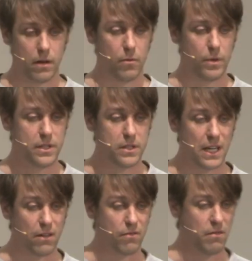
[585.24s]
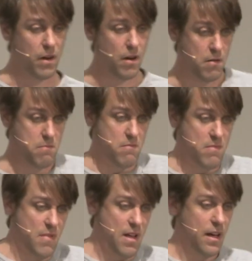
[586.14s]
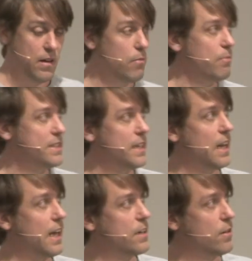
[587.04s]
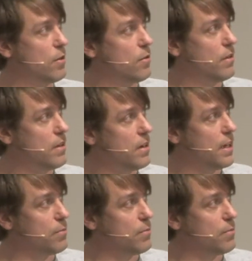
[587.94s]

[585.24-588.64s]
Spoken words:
which is you're missing a little